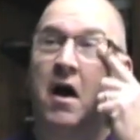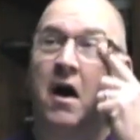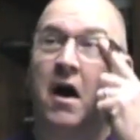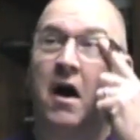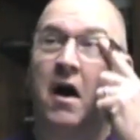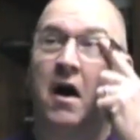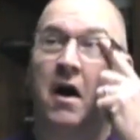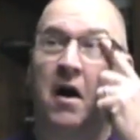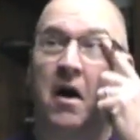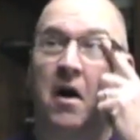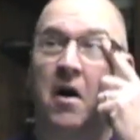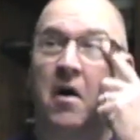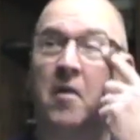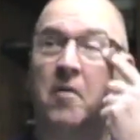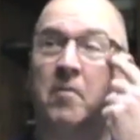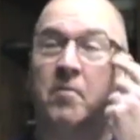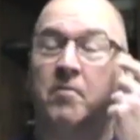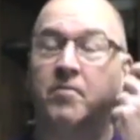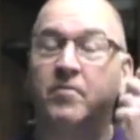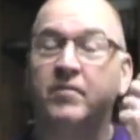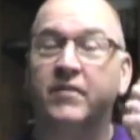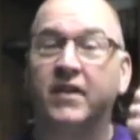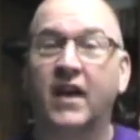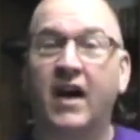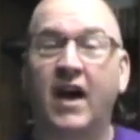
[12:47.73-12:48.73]

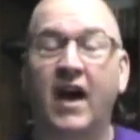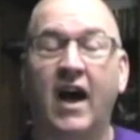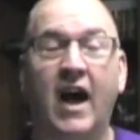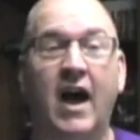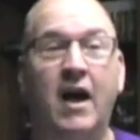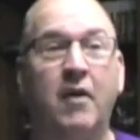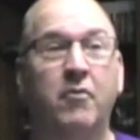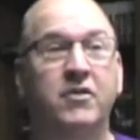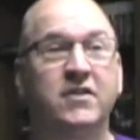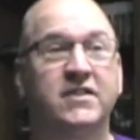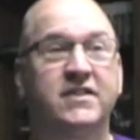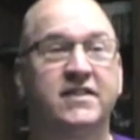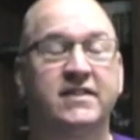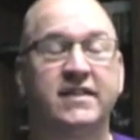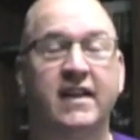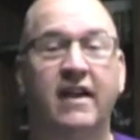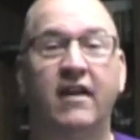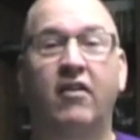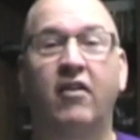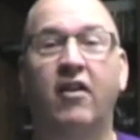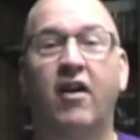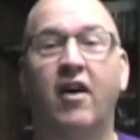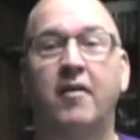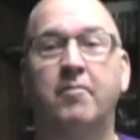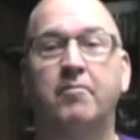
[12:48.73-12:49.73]
um, I would
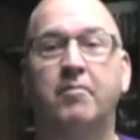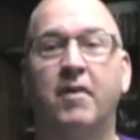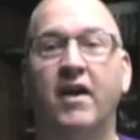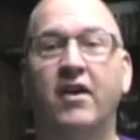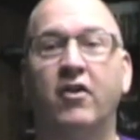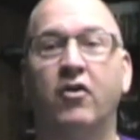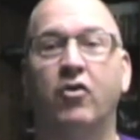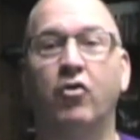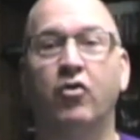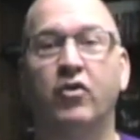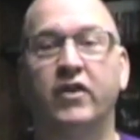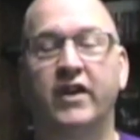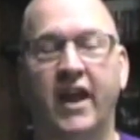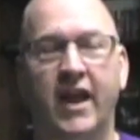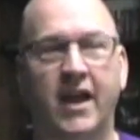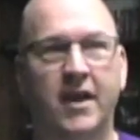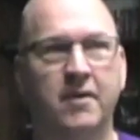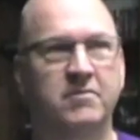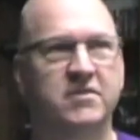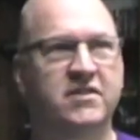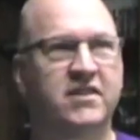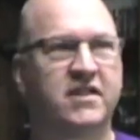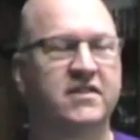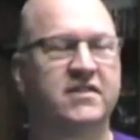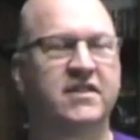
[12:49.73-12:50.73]
sell off my old
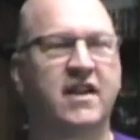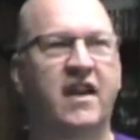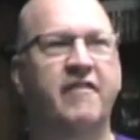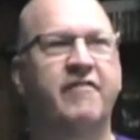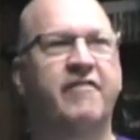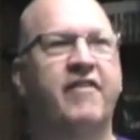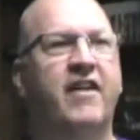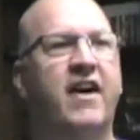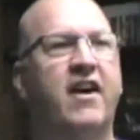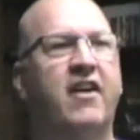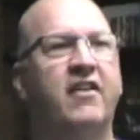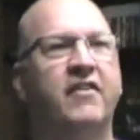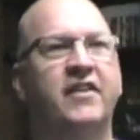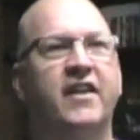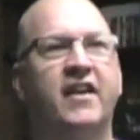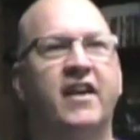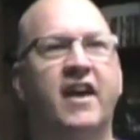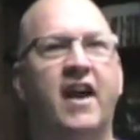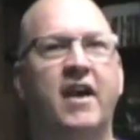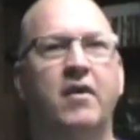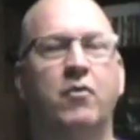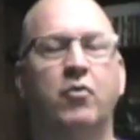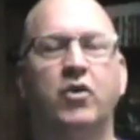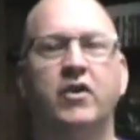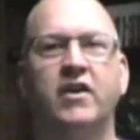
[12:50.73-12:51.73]
games because I found that
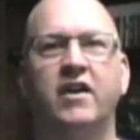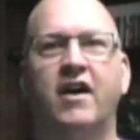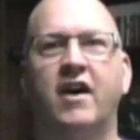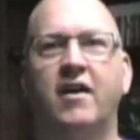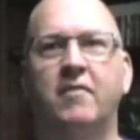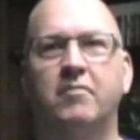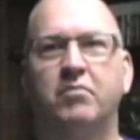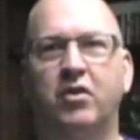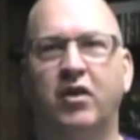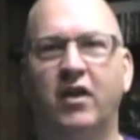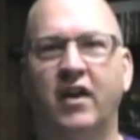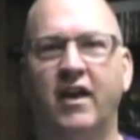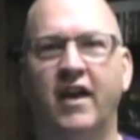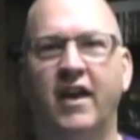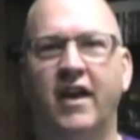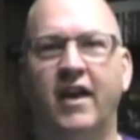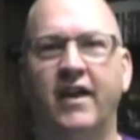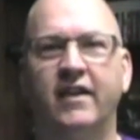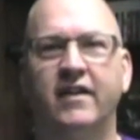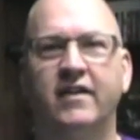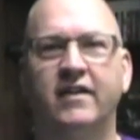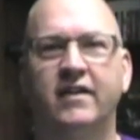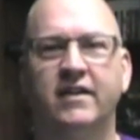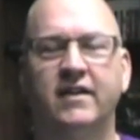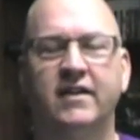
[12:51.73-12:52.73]
I would not
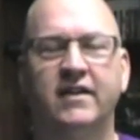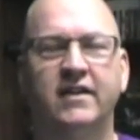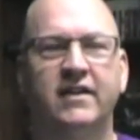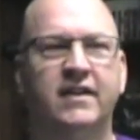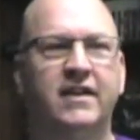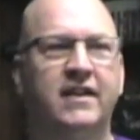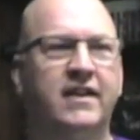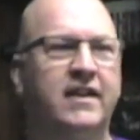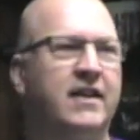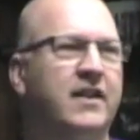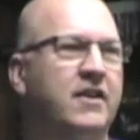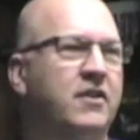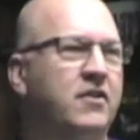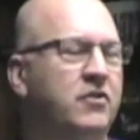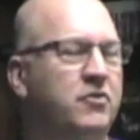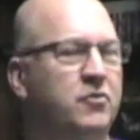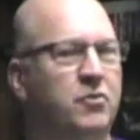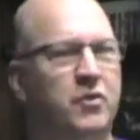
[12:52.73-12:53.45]
play uh,